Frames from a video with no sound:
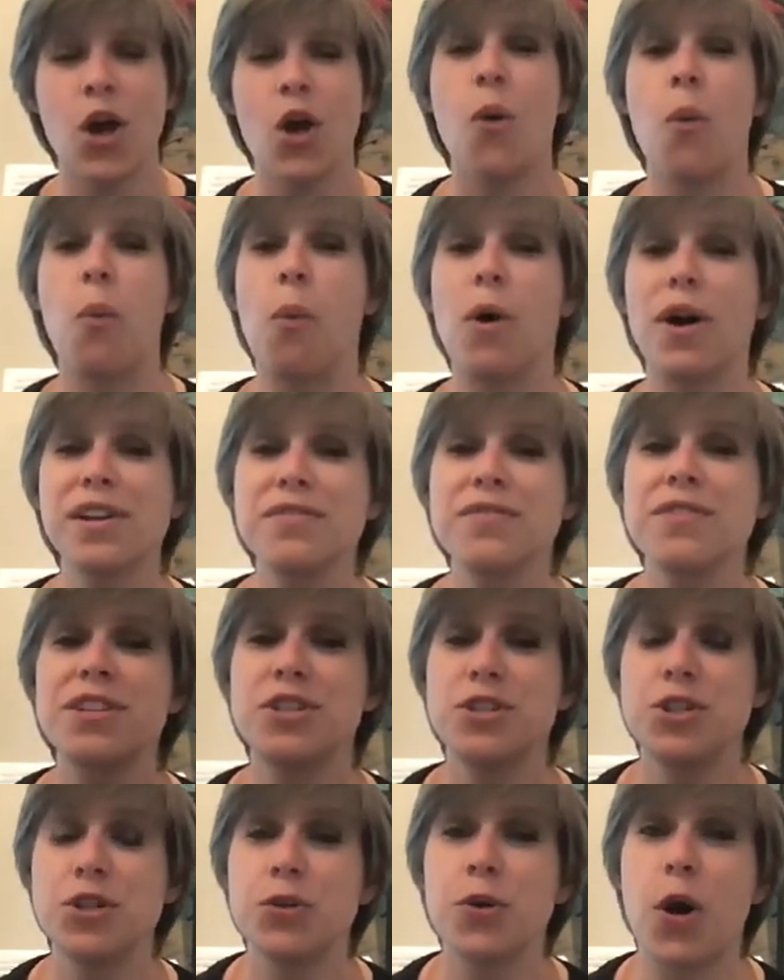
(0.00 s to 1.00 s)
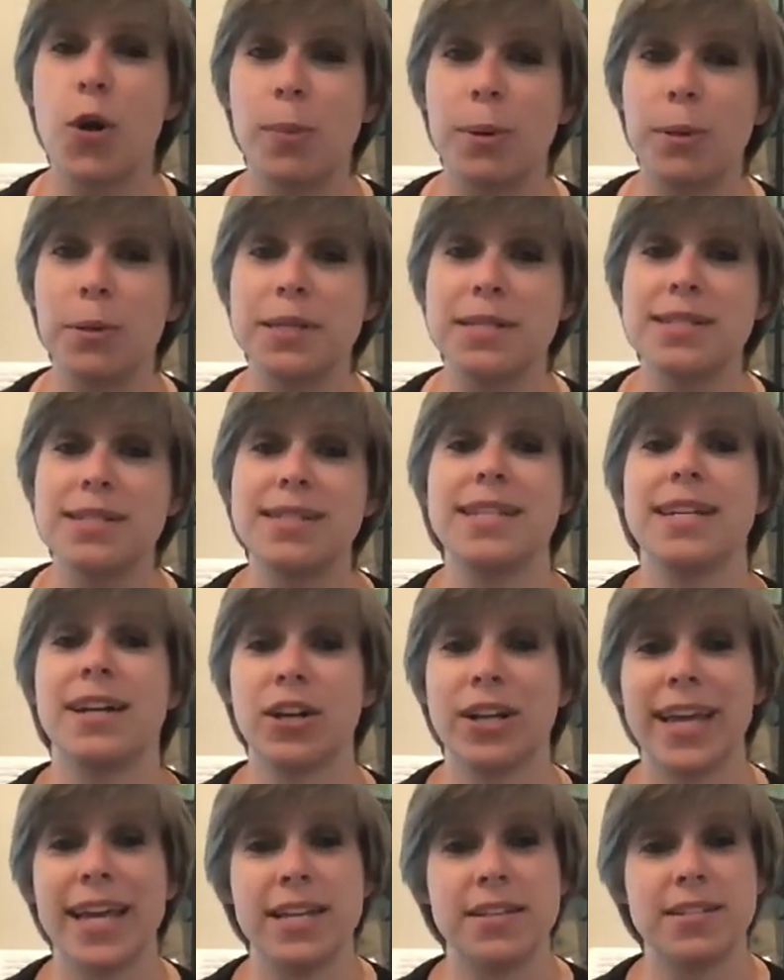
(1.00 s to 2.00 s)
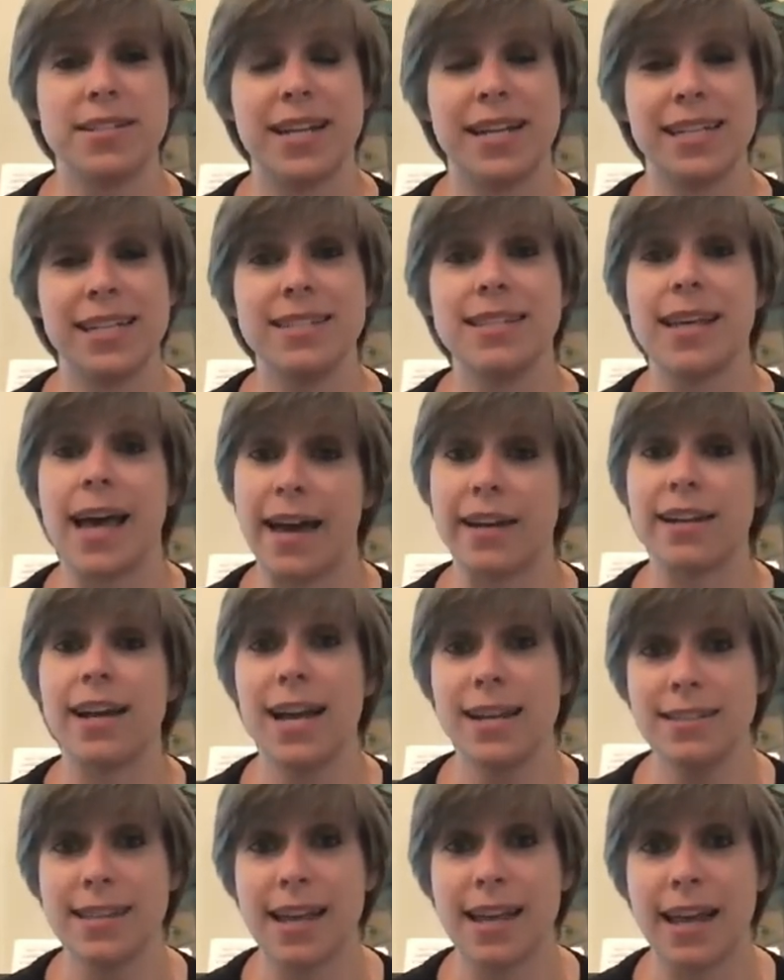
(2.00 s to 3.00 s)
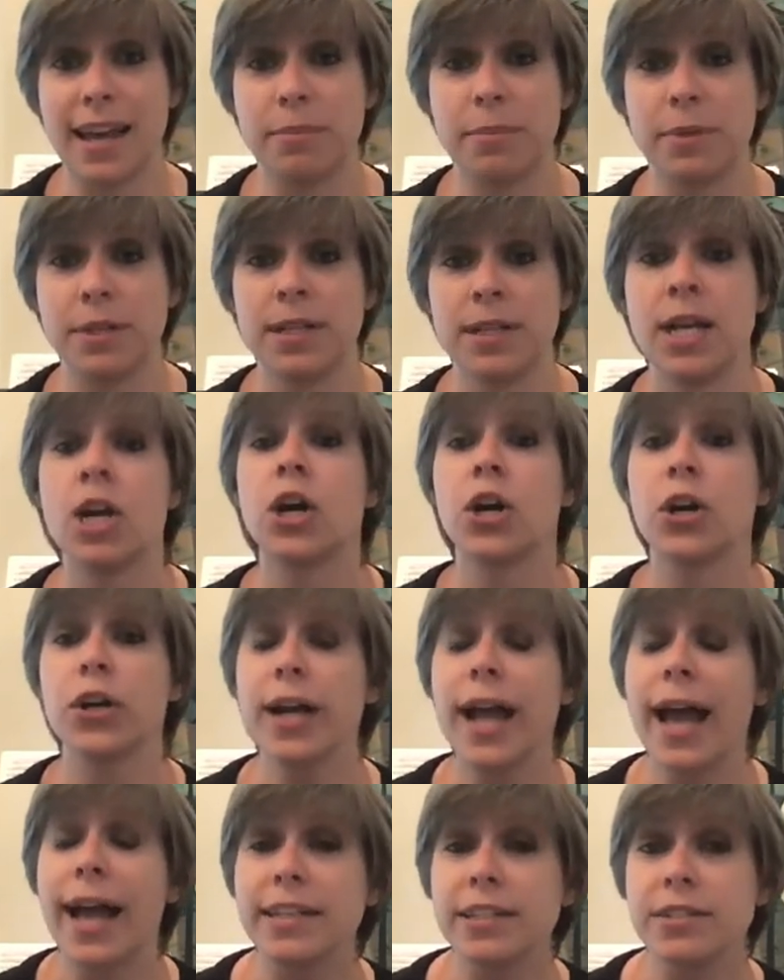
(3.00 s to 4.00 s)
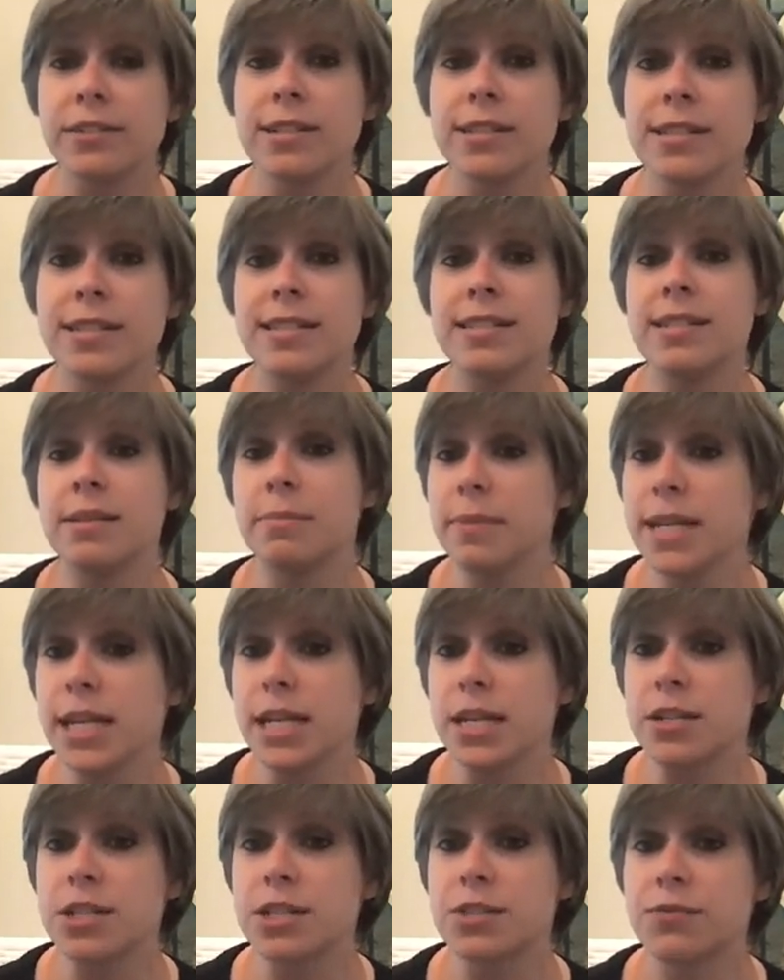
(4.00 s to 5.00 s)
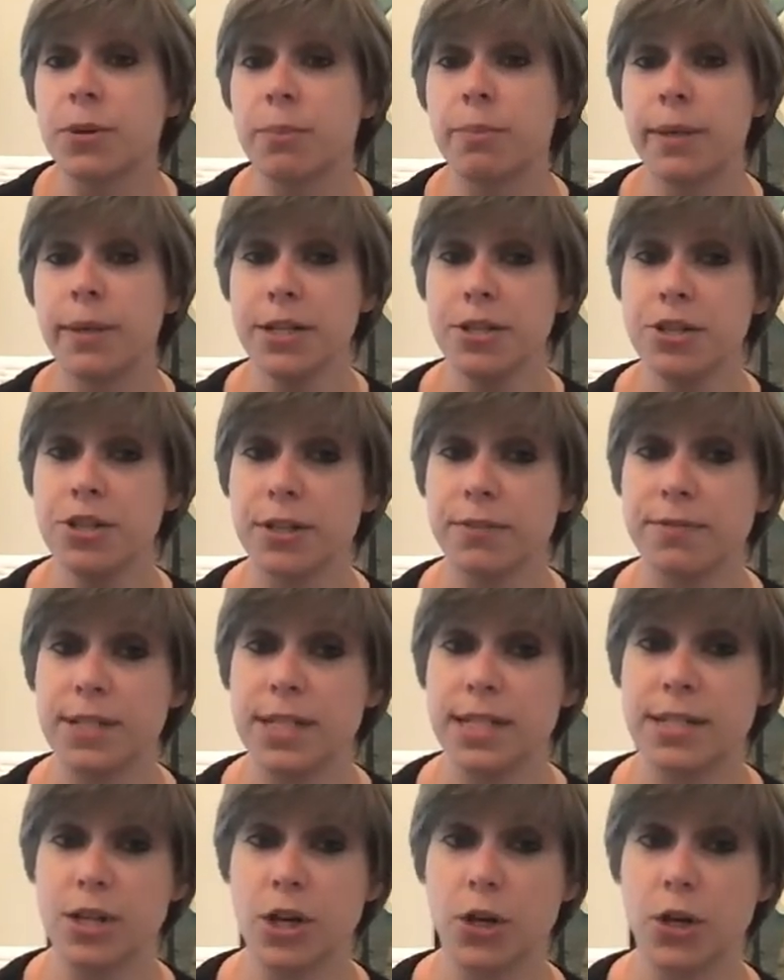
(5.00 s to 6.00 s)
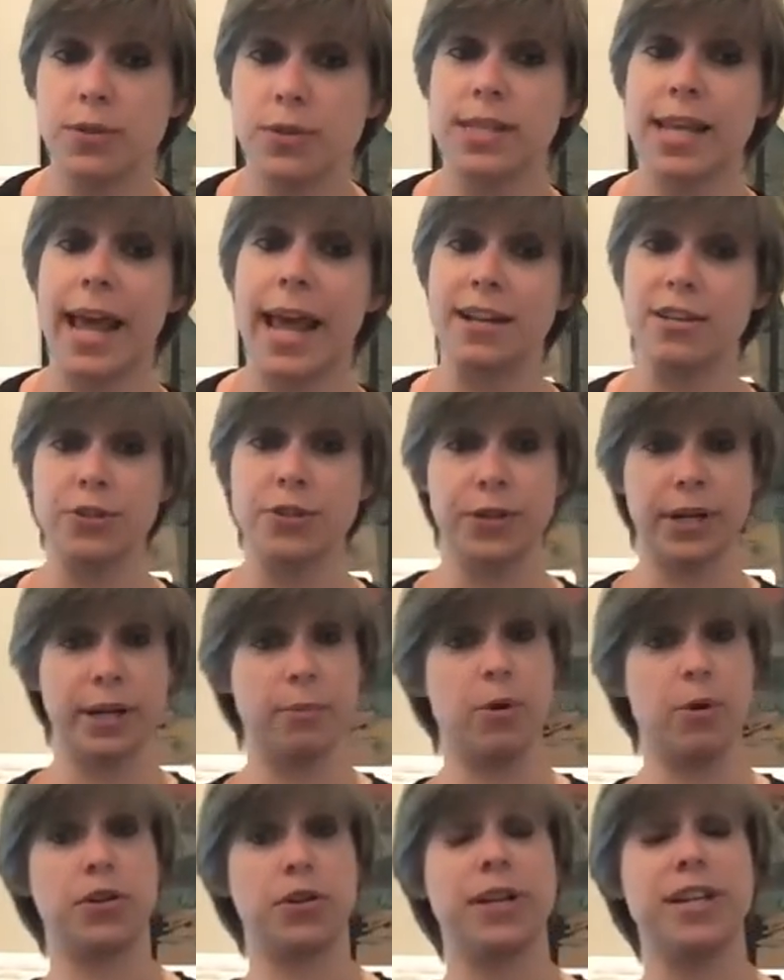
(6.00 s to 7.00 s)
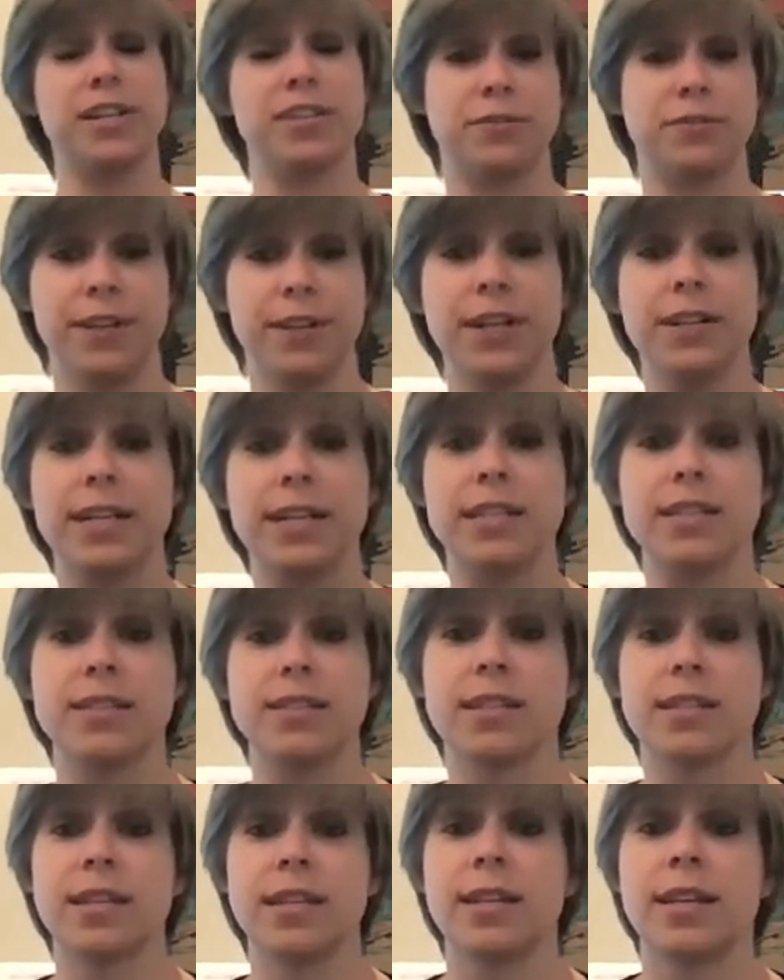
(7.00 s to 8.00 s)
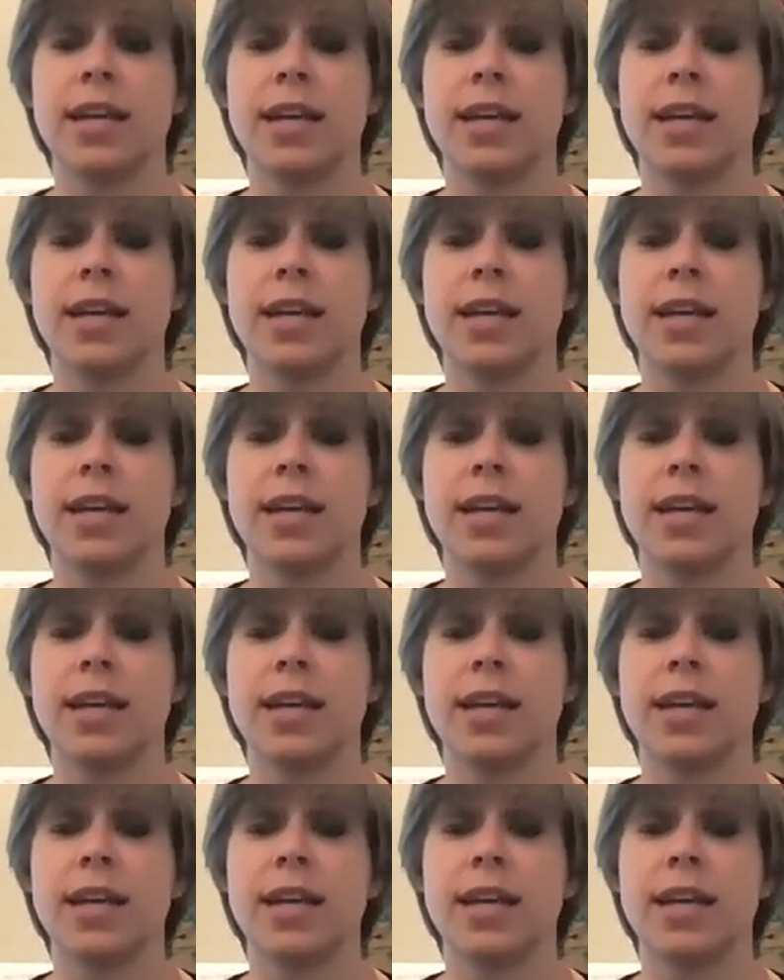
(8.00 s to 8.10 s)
One of the two oboists in our case studies had ISAP. Her accuracy diminished for pitch shifted notes and during motor interference.